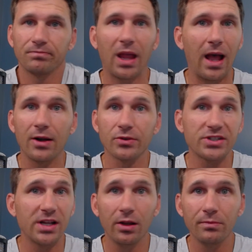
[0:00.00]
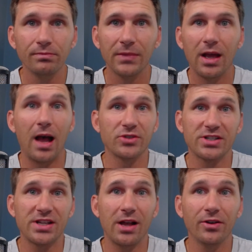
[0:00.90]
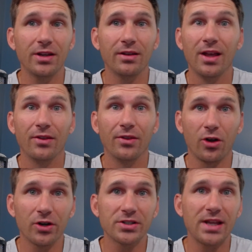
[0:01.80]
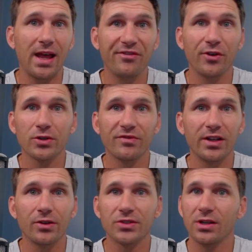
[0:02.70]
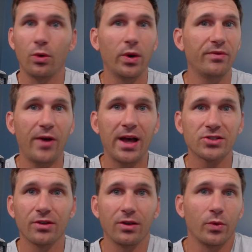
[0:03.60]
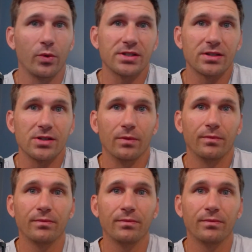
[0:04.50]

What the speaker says: I don't sell them. I'm just telling you, the cars that have photos and videos sell way faster than the ones that don't.